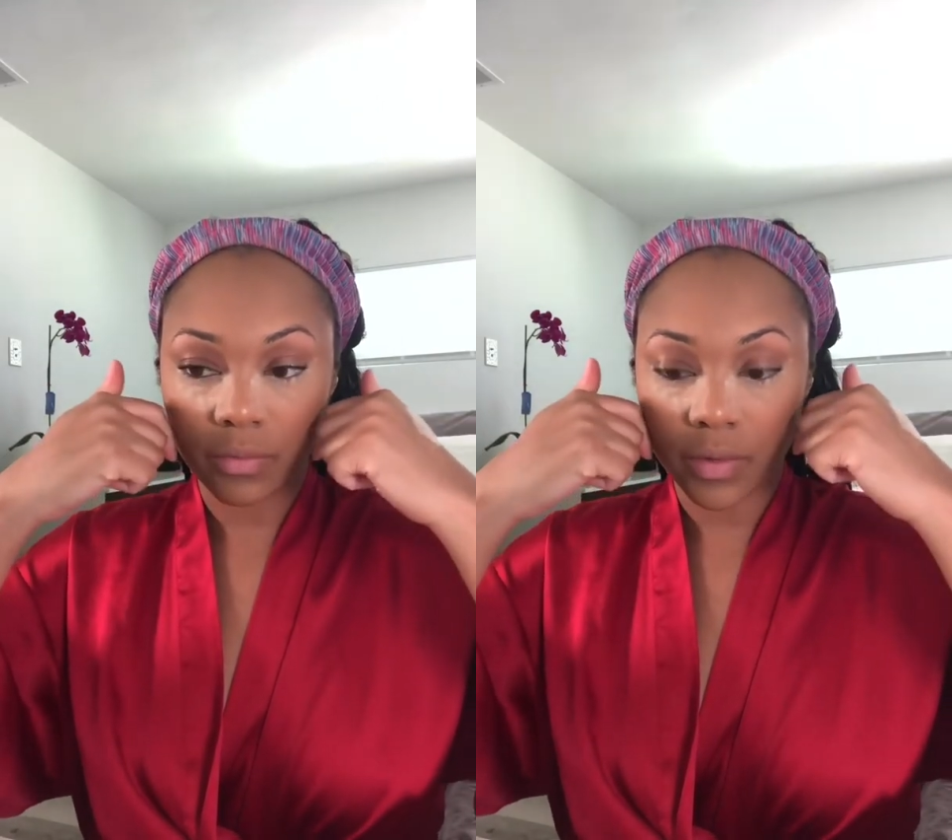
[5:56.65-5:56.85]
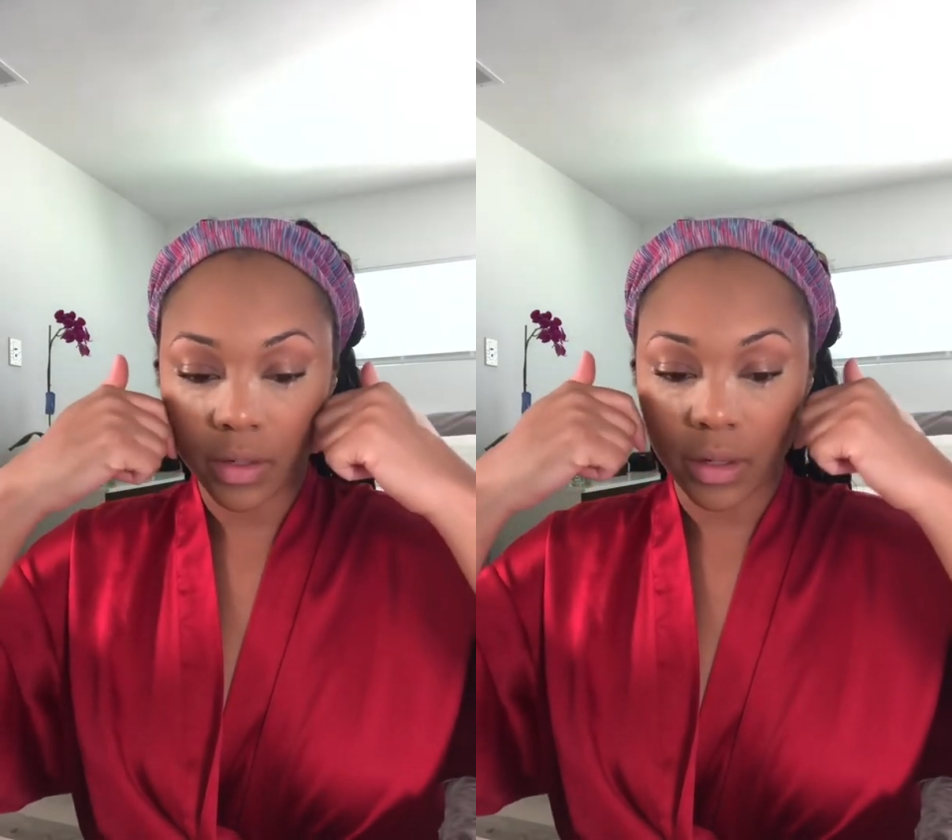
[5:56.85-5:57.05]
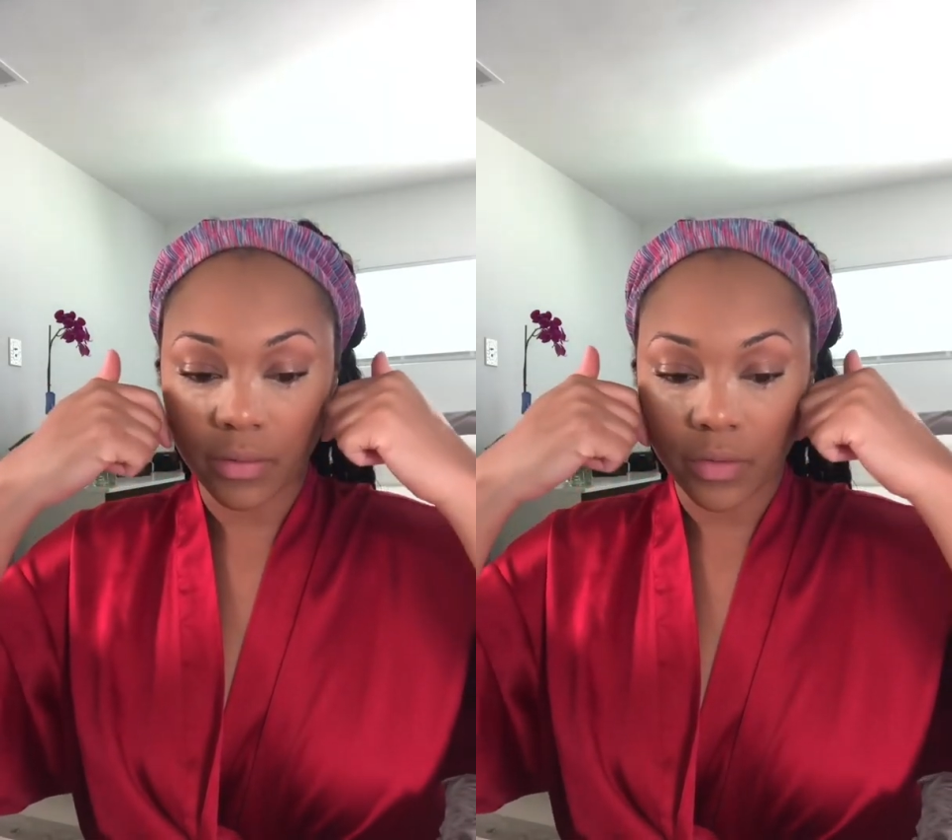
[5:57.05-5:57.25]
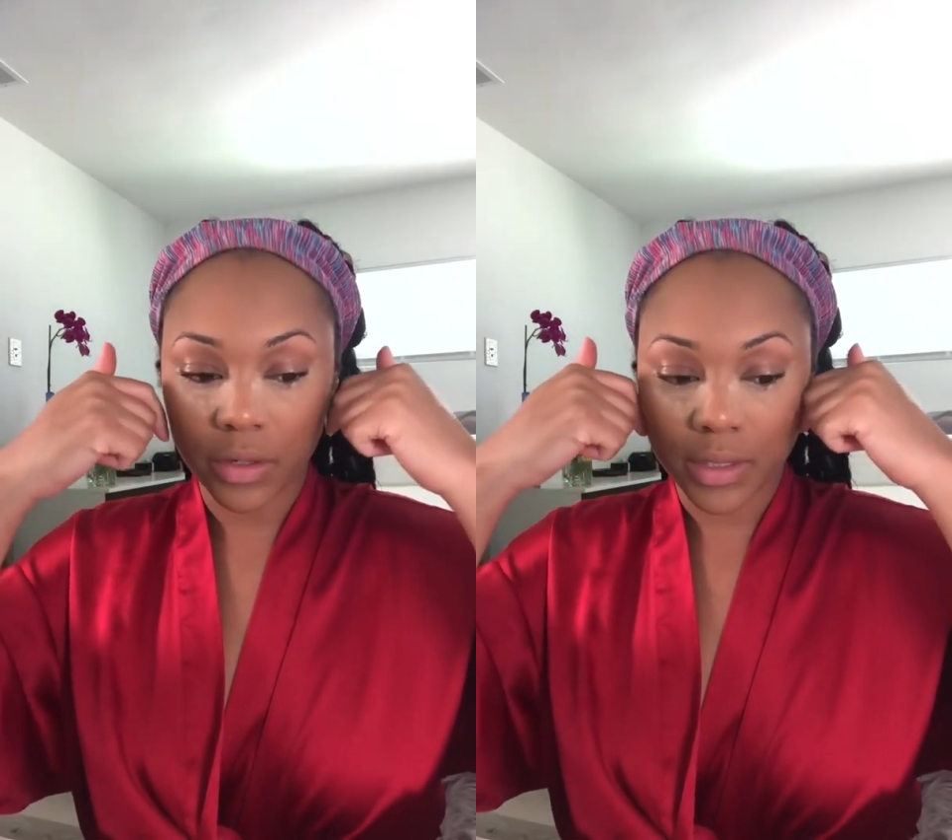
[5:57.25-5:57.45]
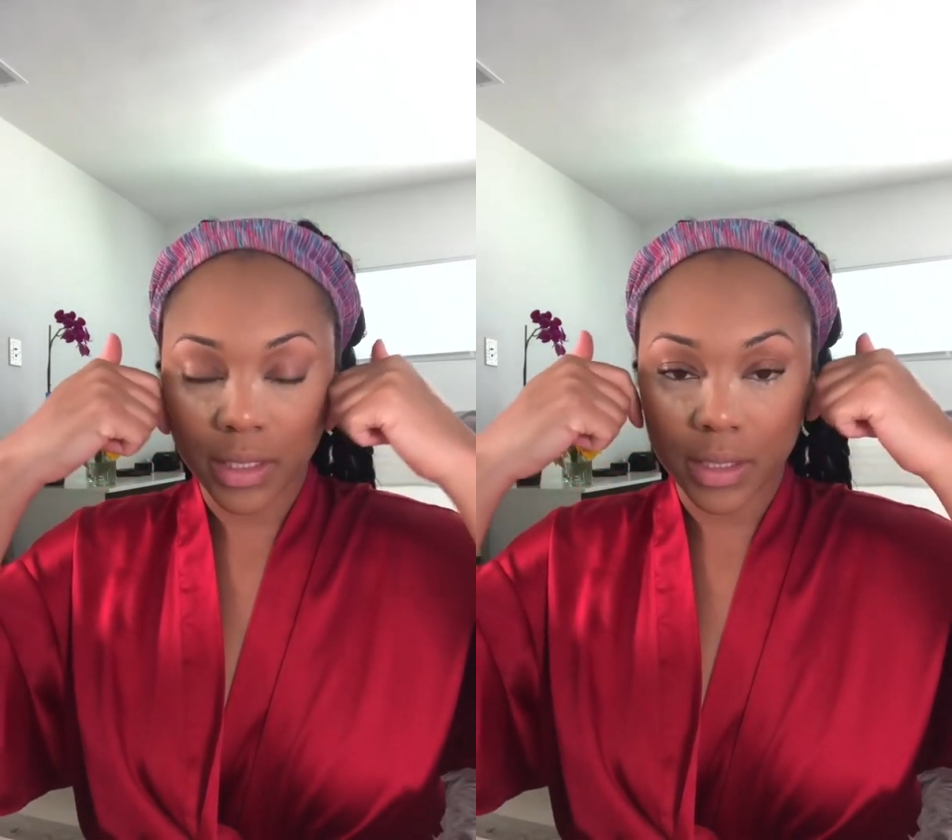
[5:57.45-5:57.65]
you need to powder a
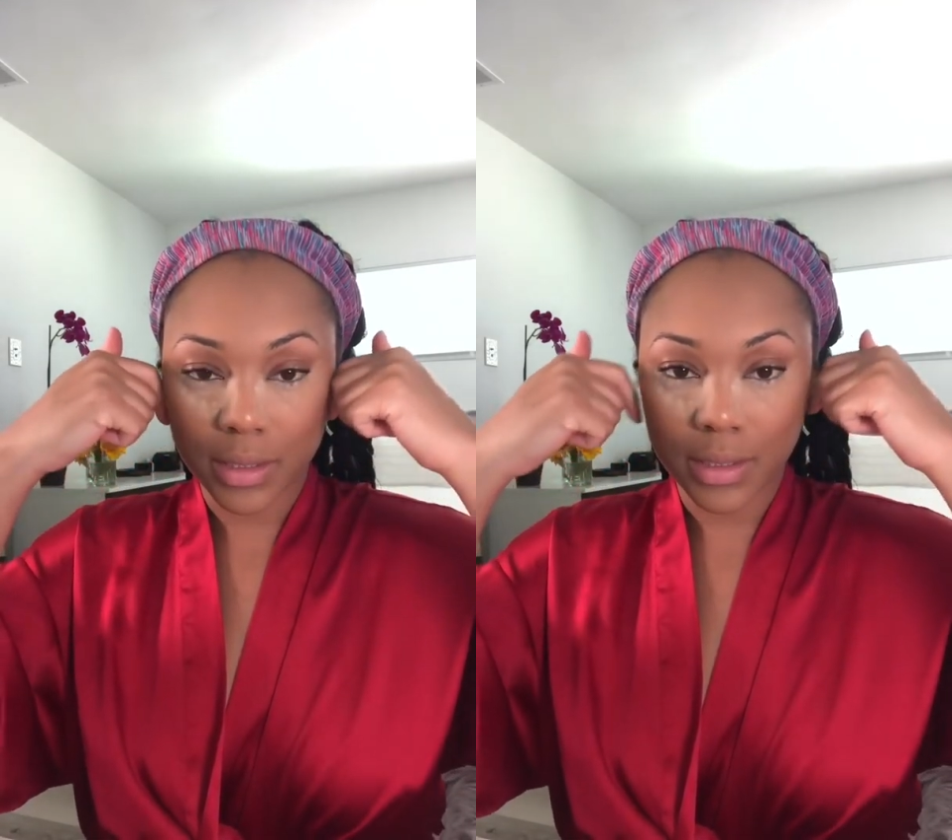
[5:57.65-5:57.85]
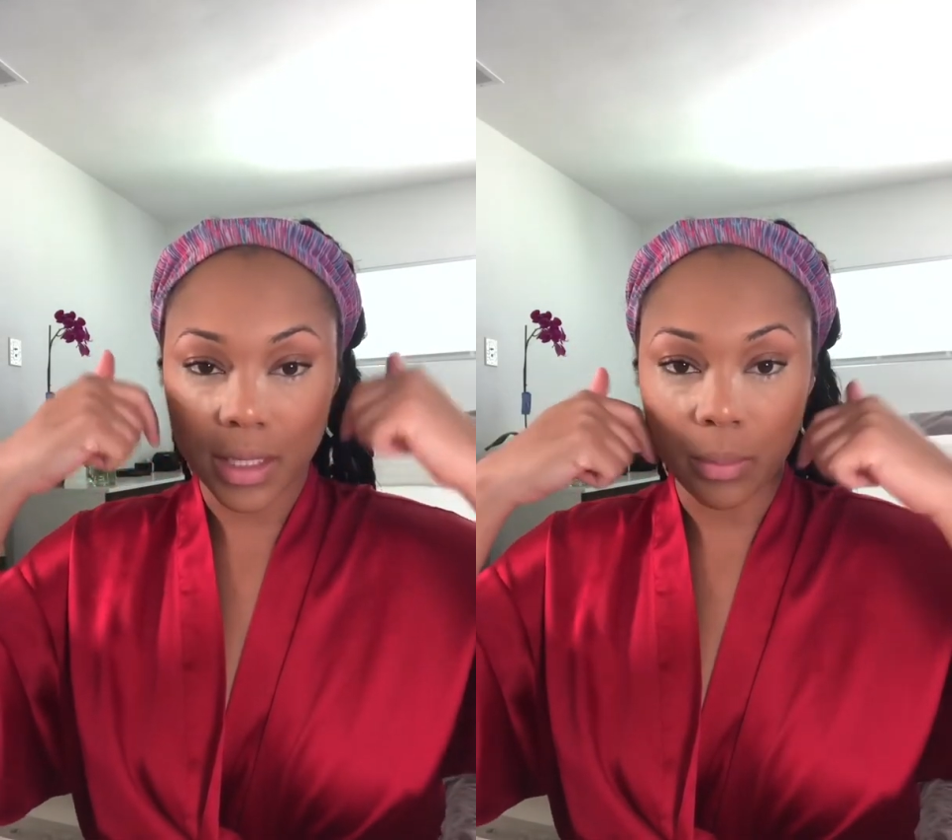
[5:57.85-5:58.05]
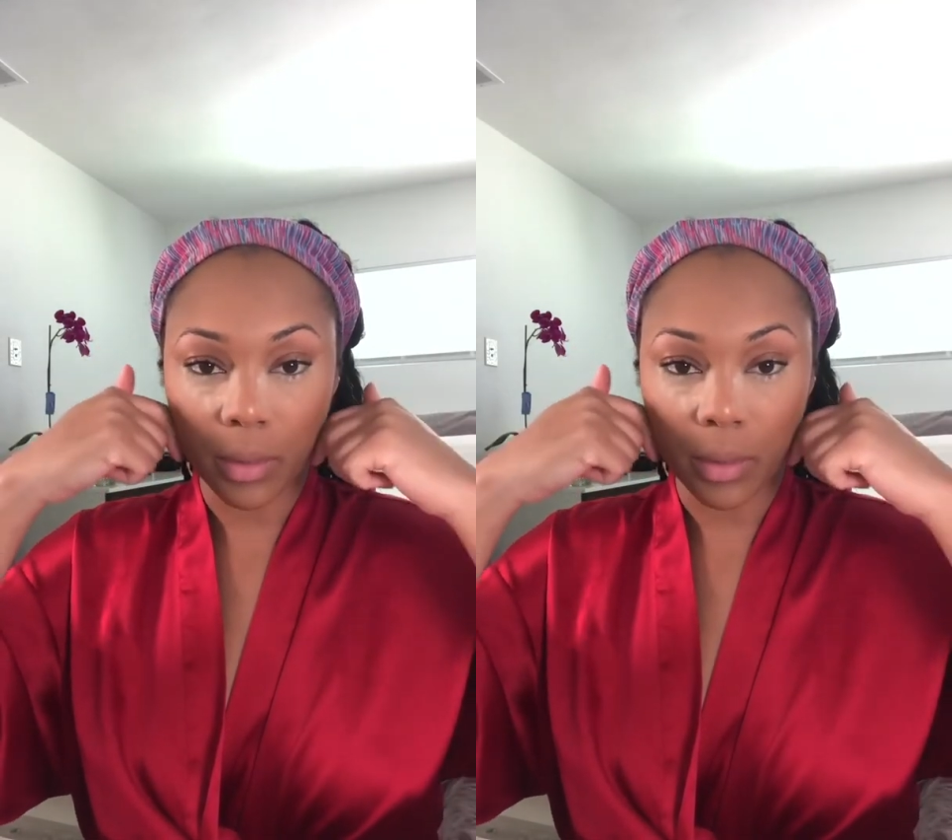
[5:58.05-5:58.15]
little bit more.